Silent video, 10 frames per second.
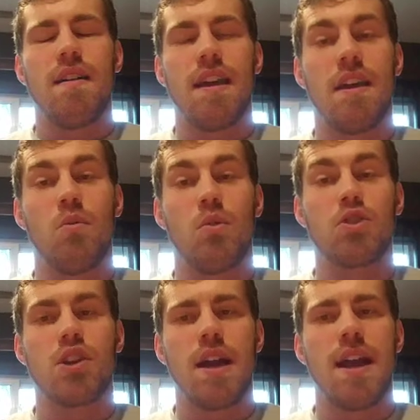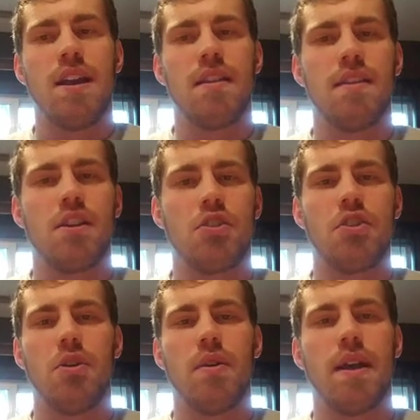and we'll train, and they're
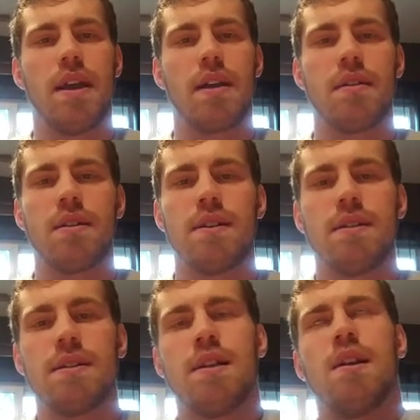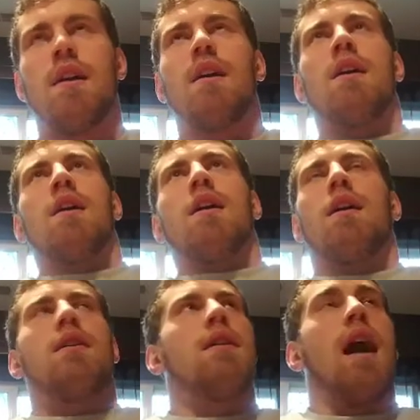doing,
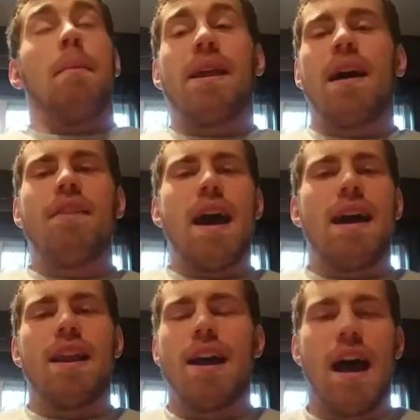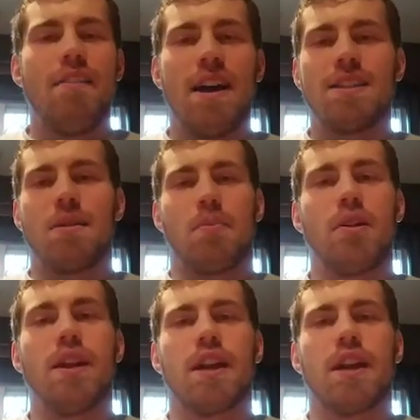I've had some pretty